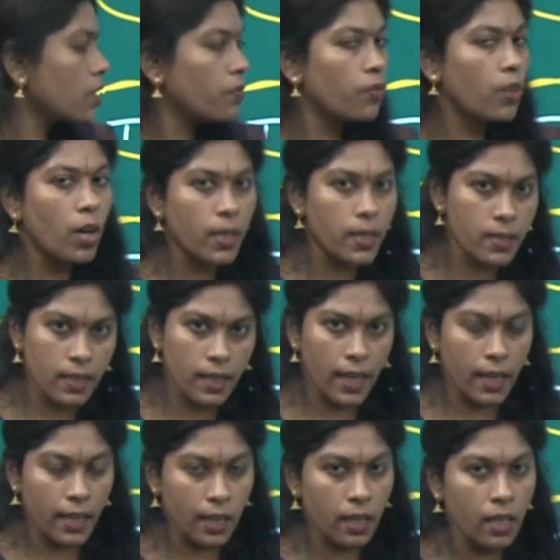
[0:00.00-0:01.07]
the forest
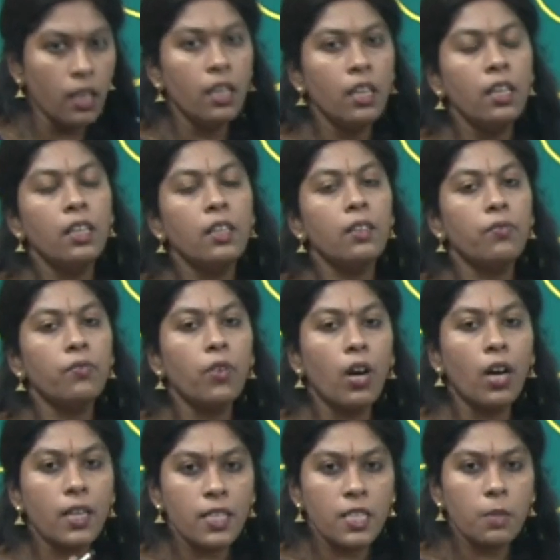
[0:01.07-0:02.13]
land. The
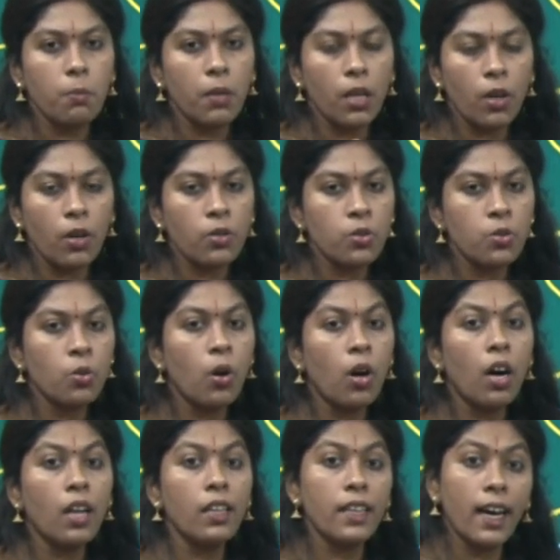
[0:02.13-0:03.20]
forest belongs to
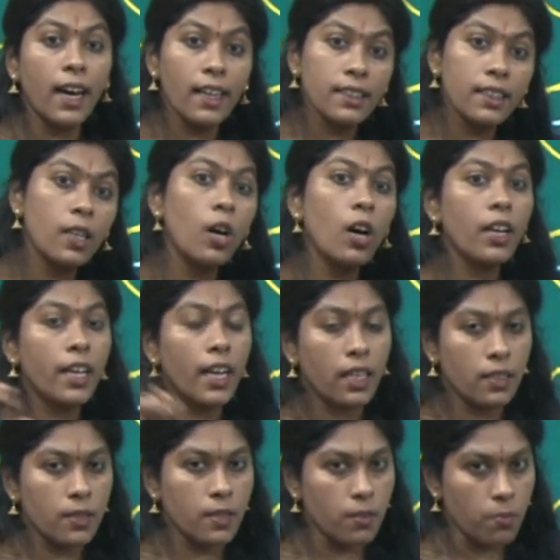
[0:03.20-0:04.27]
all the other
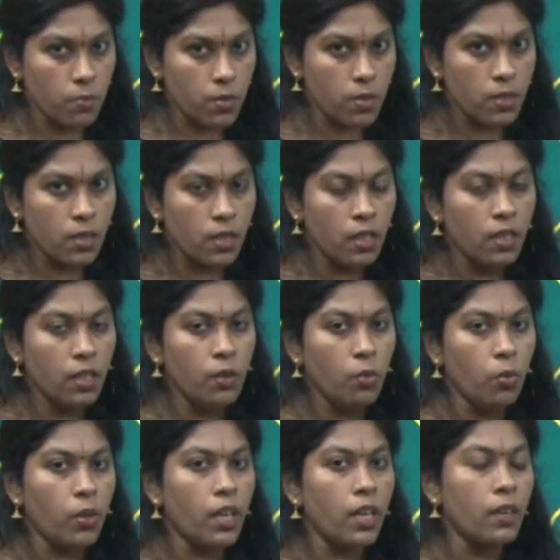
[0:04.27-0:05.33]
organisms.
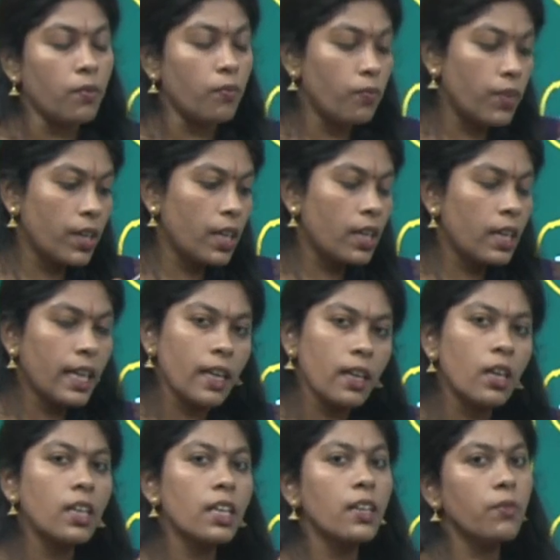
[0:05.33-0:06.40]
Okay, we
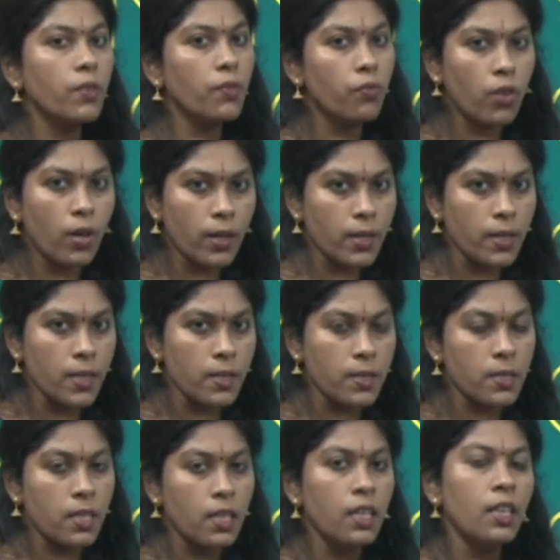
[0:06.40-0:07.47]
cannot live in
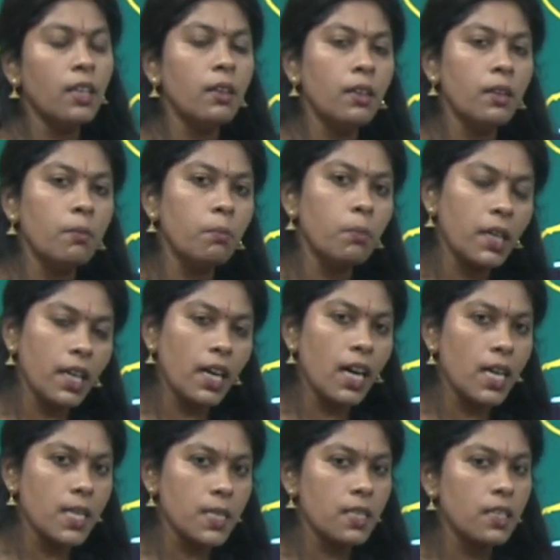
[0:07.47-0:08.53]
forest
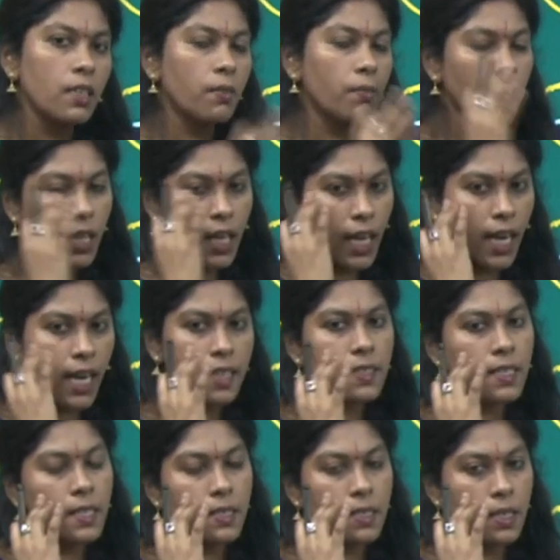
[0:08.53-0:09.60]
because we had
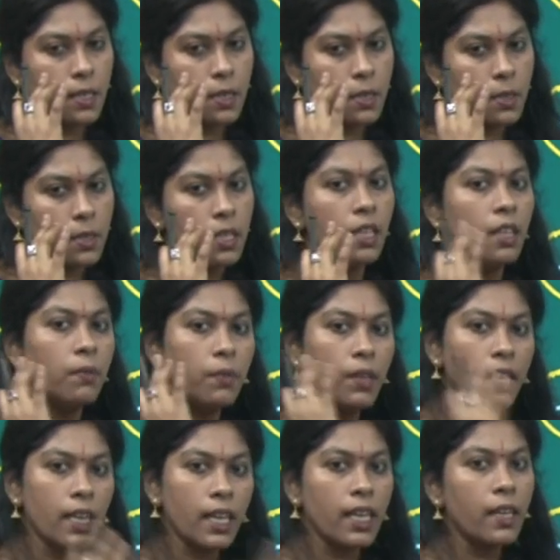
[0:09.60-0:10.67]
sixth sense.
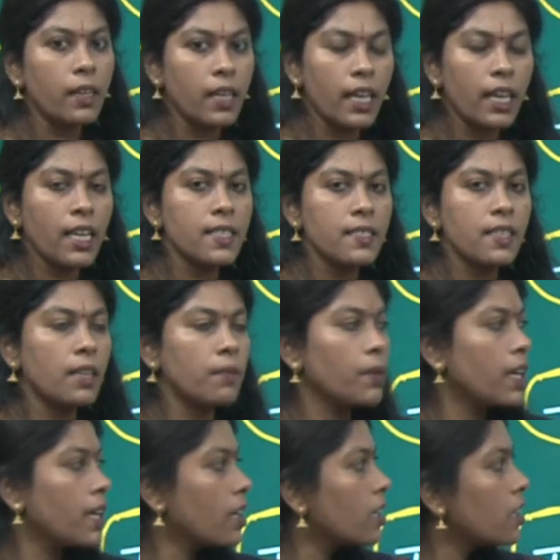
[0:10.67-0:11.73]
We realized that we
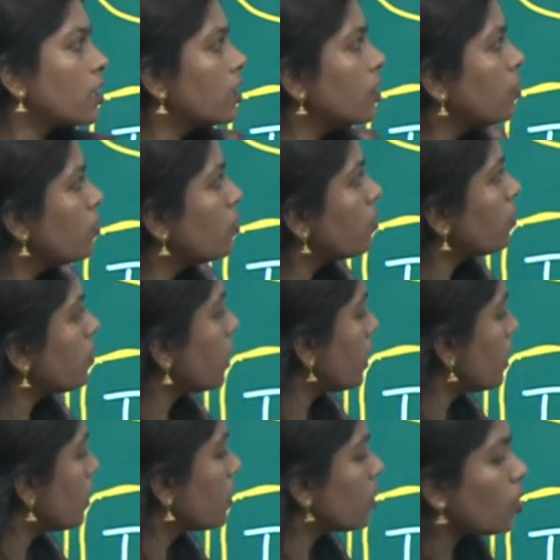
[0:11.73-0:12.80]
cannot live
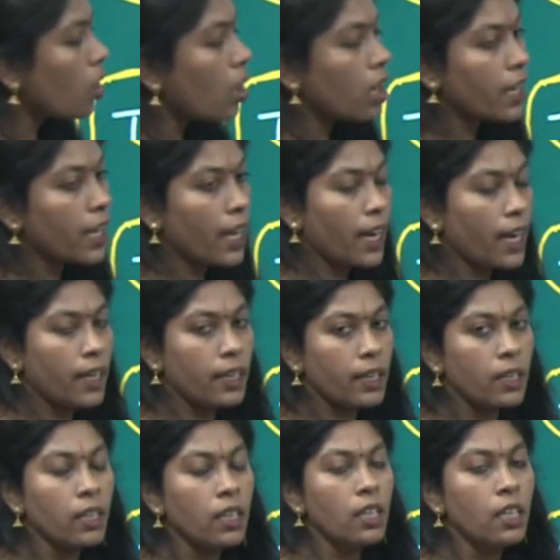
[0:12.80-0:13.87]
in rock and